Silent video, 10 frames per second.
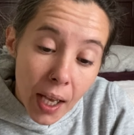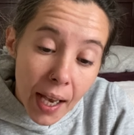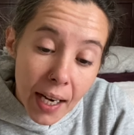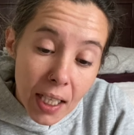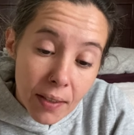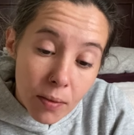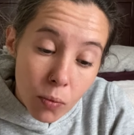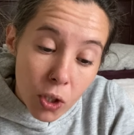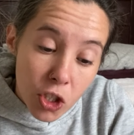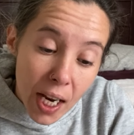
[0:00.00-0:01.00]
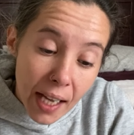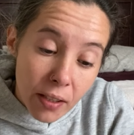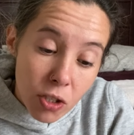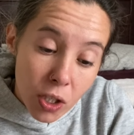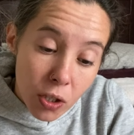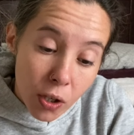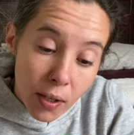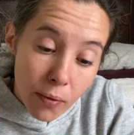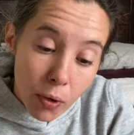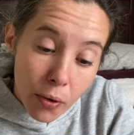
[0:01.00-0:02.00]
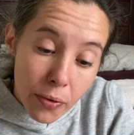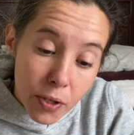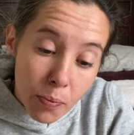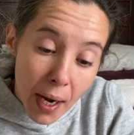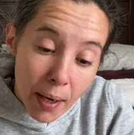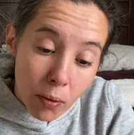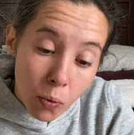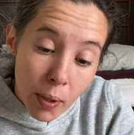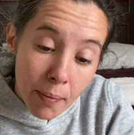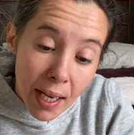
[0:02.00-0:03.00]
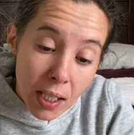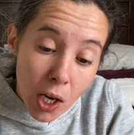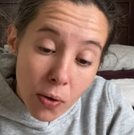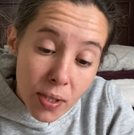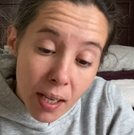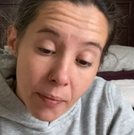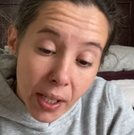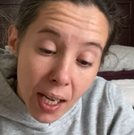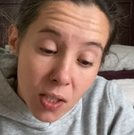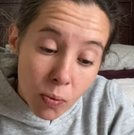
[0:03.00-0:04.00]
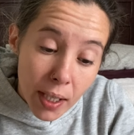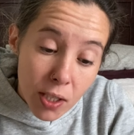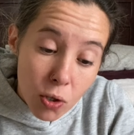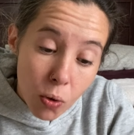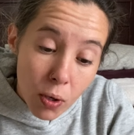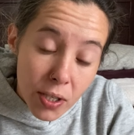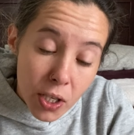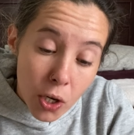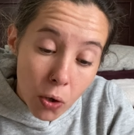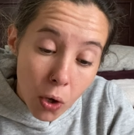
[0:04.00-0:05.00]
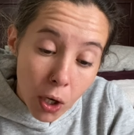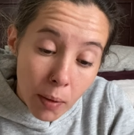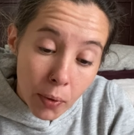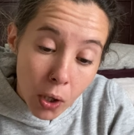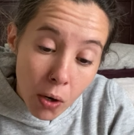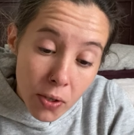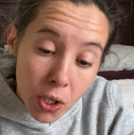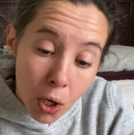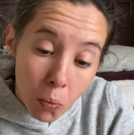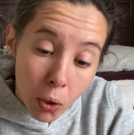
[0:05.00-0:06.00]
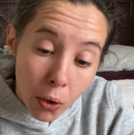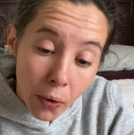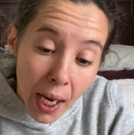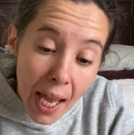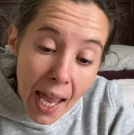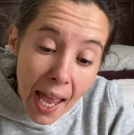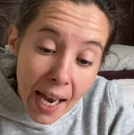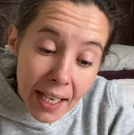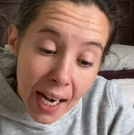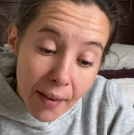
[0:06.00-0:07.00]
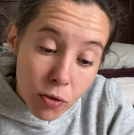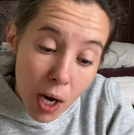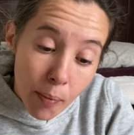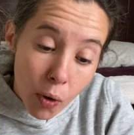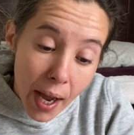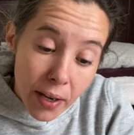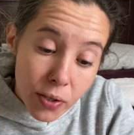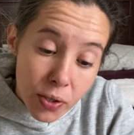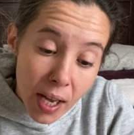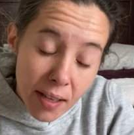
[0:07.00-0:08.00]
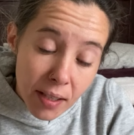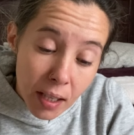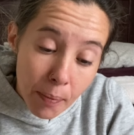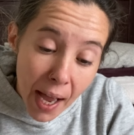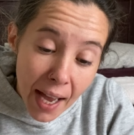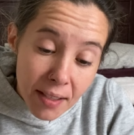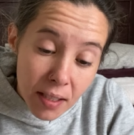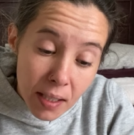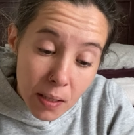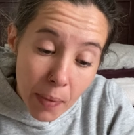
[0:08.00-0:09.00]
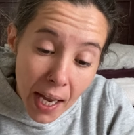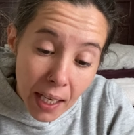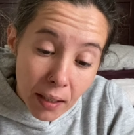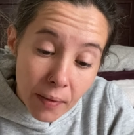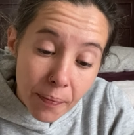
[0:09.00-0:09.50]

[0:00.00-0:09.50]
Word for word: In an even more challenging turn of growth spiral, we may know something has run its course and no longer belongs in our world, and yet have trouble exercising the past and its pain,